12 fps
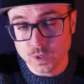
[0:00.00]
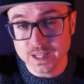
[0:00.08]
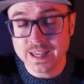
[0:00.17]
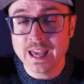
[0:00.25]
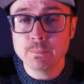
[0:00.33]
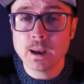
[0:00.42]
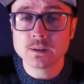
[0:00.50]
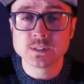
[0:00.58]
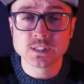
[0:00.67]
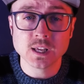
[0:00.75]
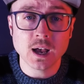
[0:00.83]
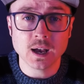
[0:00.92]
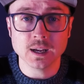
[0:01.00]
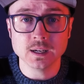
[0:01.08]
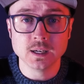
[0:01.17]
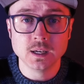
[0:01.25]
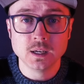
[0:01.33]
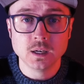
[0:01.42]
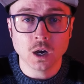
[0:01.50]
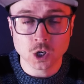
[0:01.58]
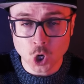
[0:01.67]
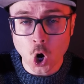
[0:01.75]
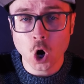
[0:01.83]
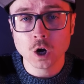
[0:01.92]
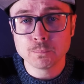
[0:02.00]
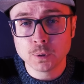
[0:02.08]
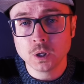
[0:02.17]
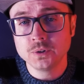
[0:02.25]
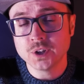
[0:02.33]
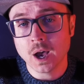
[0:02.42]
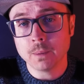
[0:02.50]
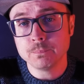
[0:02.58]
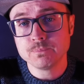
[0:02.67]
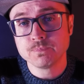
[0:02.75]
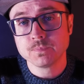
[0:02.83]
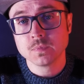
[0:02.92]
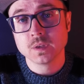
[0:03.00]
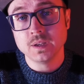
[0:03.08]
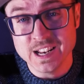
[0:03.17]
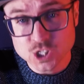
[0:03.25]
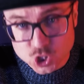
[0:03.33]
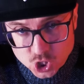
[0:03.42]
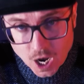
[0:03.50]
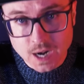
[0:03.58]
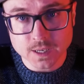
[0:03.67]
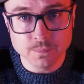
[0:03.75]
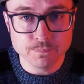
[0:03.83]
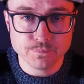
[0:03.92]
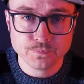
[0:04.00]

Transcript: When he came outside, a car pulled up and shot him.